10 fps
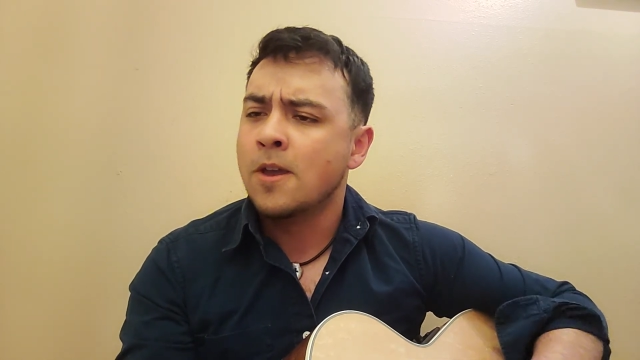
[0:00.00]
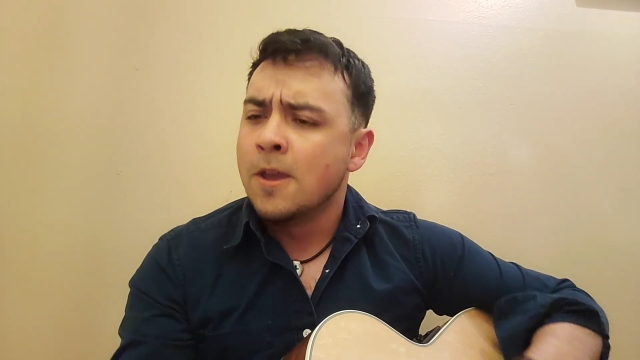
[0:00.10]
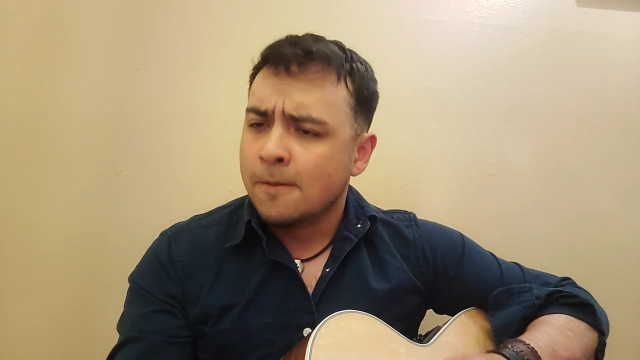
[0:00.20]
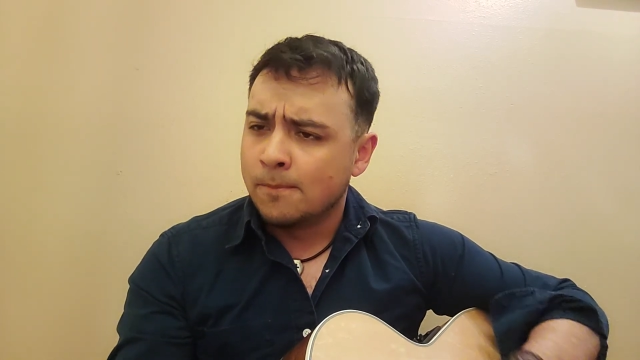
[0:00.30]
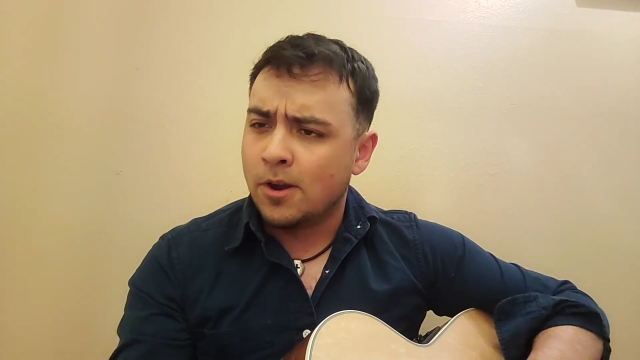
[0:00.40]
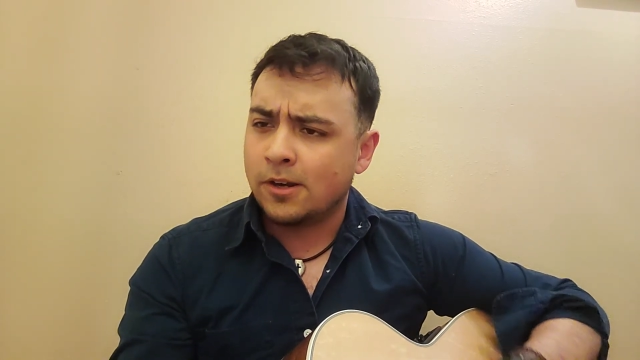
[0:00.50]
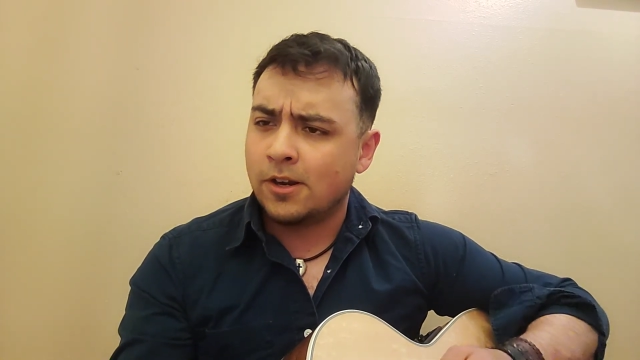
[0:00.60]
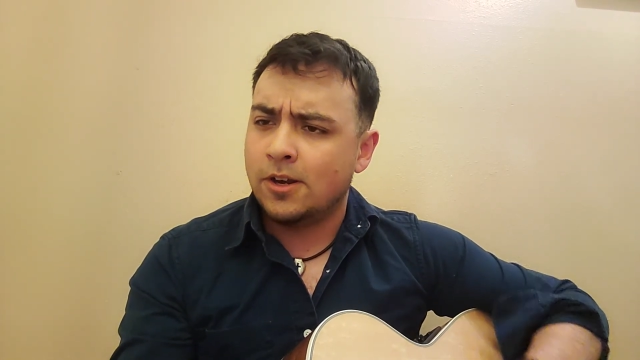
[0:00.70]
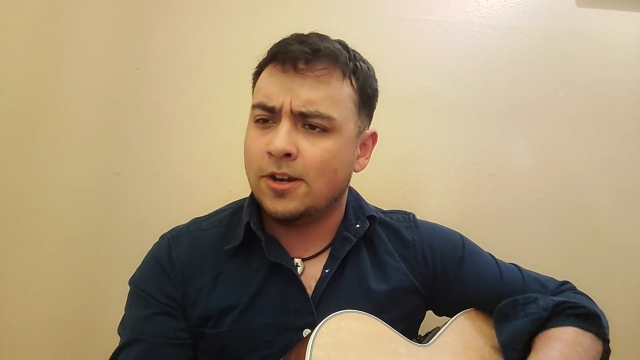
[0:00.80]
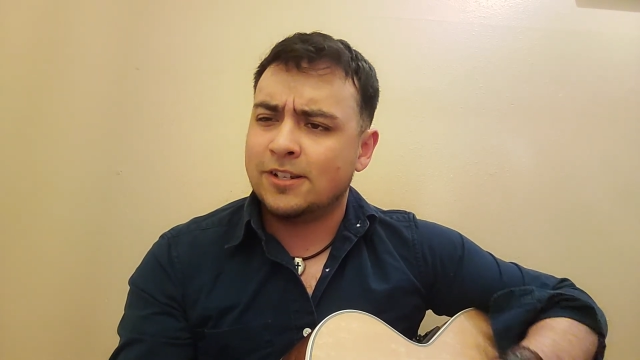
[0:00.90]

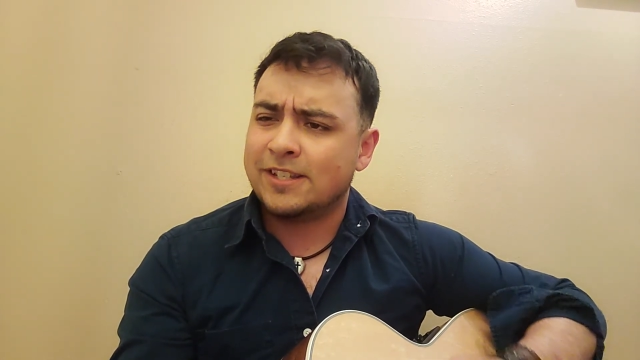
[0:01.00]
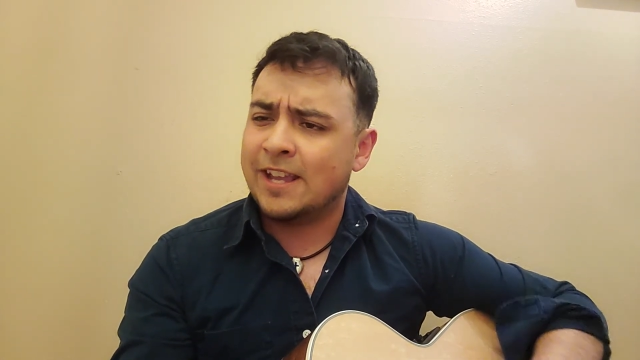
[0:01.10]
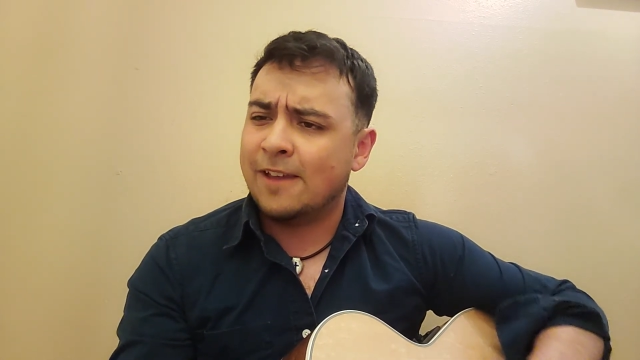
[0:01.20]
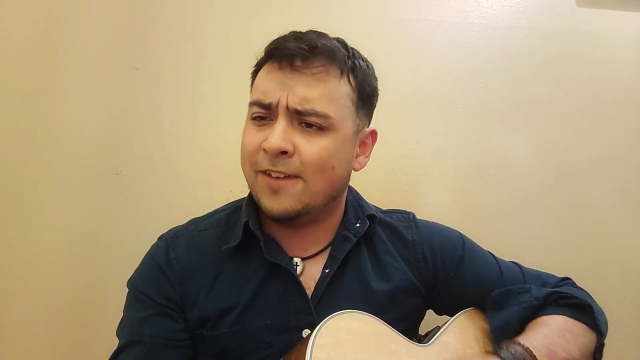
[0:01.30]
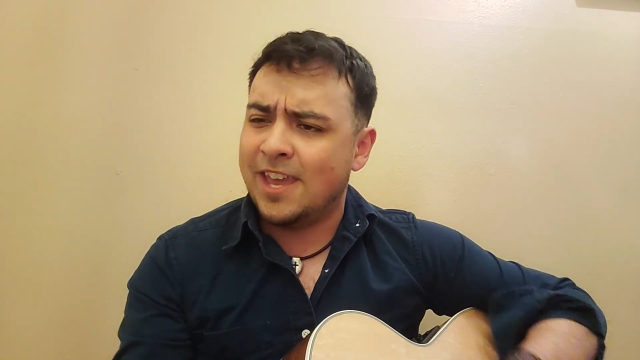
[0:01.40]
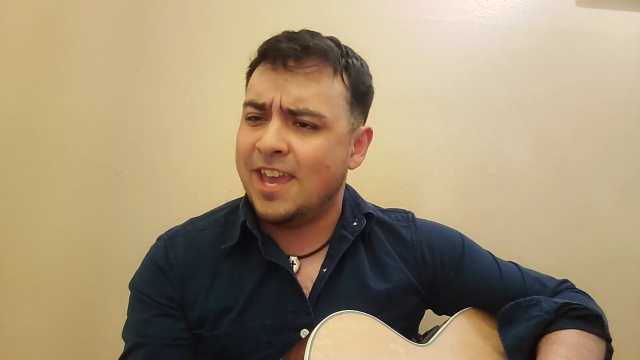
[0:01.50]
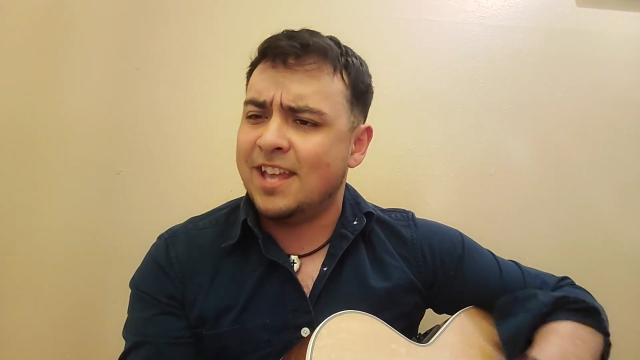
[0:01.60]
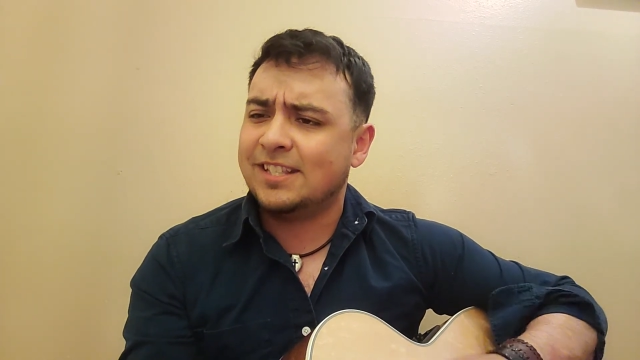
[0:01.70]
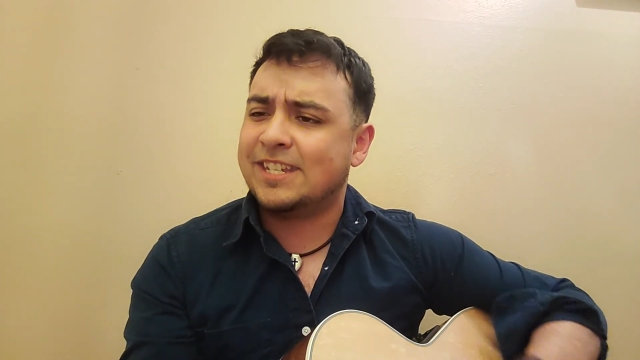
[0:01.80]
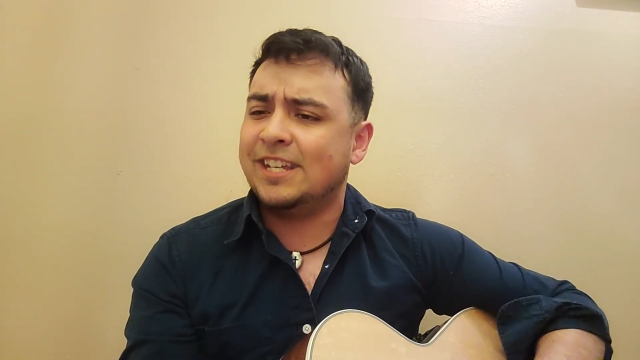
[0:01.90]
marker
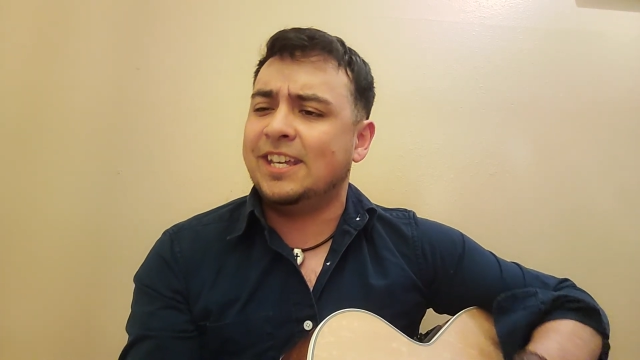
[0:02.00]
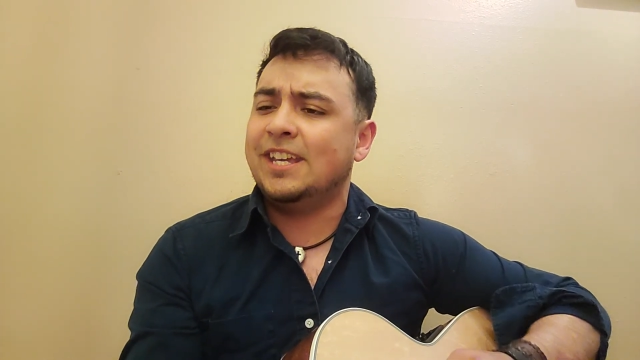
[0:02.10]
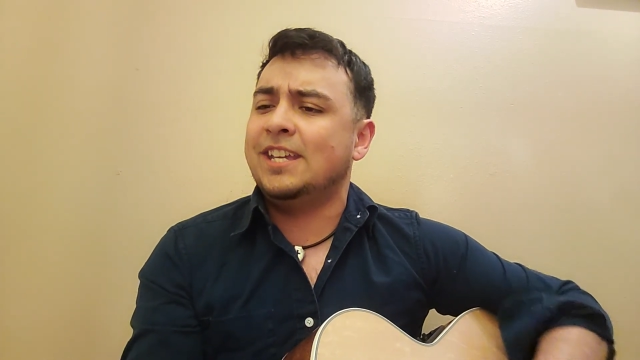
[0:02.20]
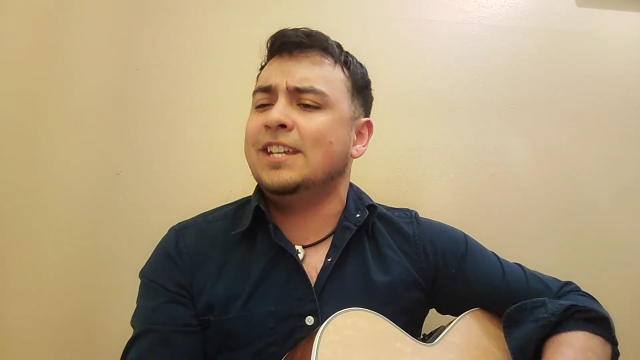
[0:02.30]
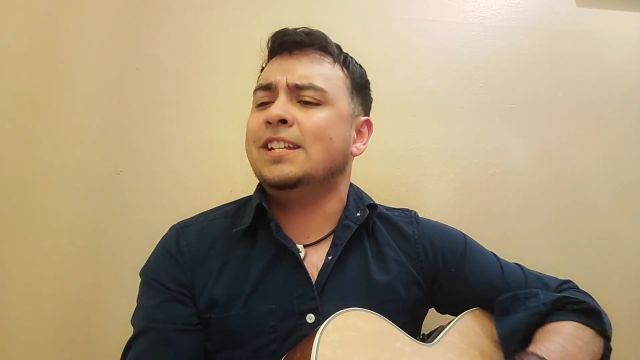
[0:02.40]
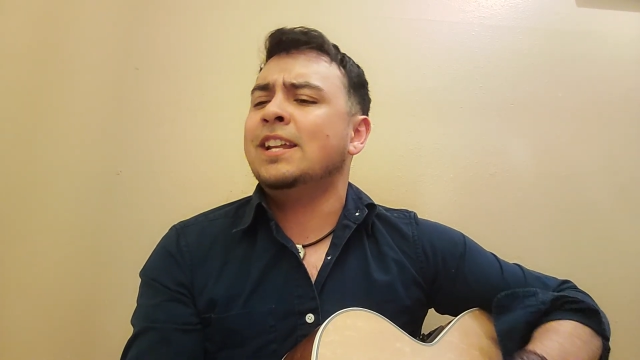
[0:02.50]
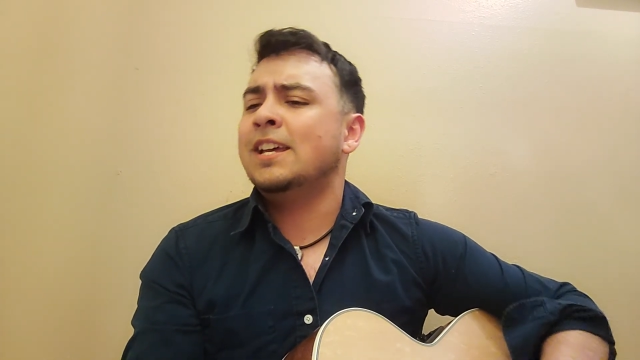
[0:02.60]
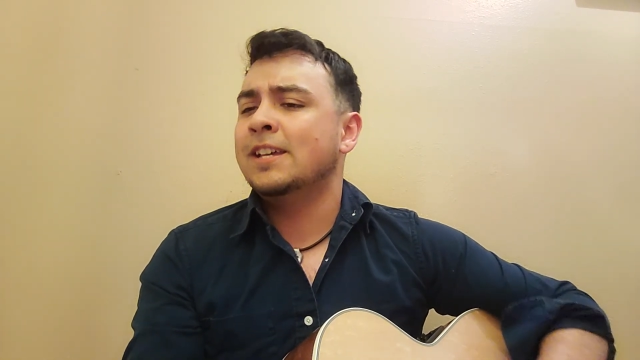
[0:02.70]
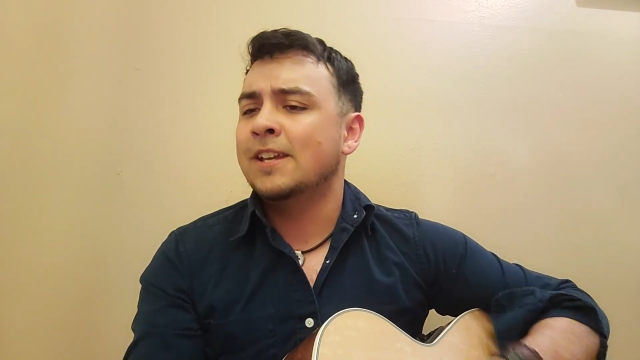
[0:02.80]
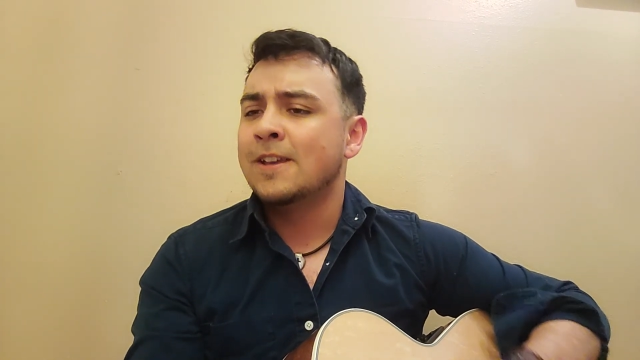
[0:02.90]

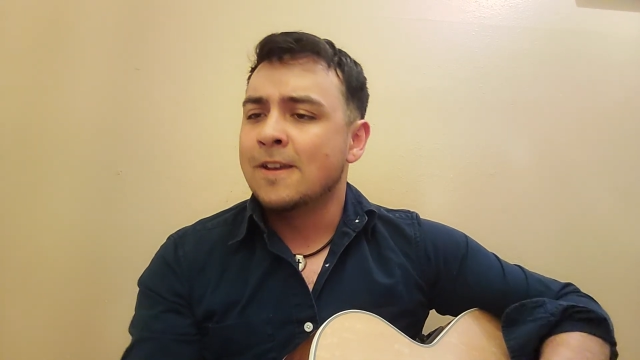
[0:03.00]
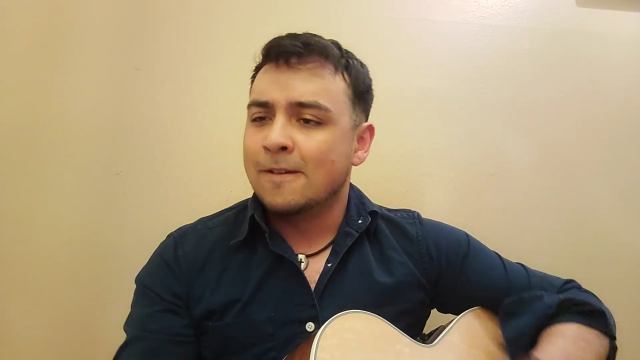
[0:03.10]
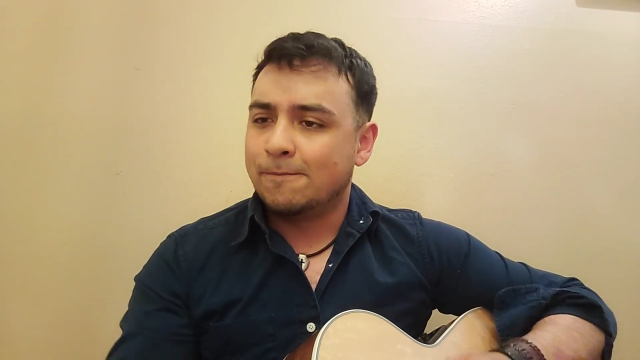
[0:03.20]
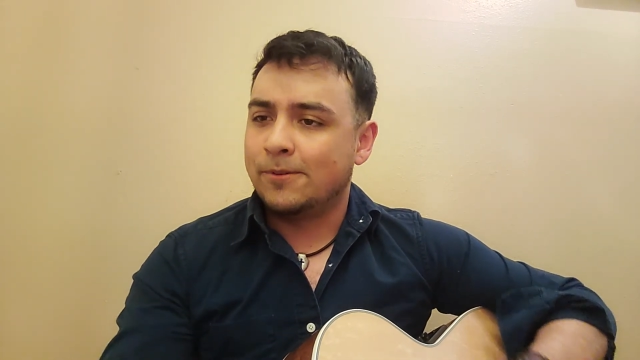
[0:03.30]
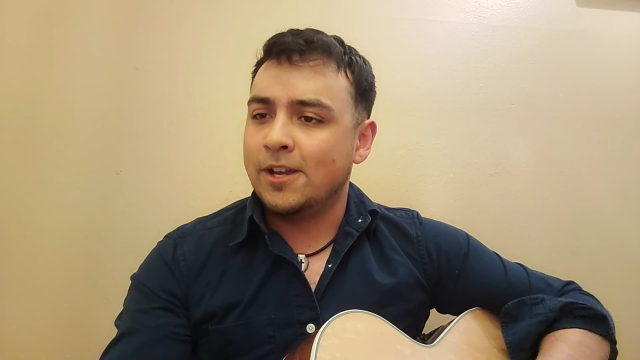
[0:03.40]
17.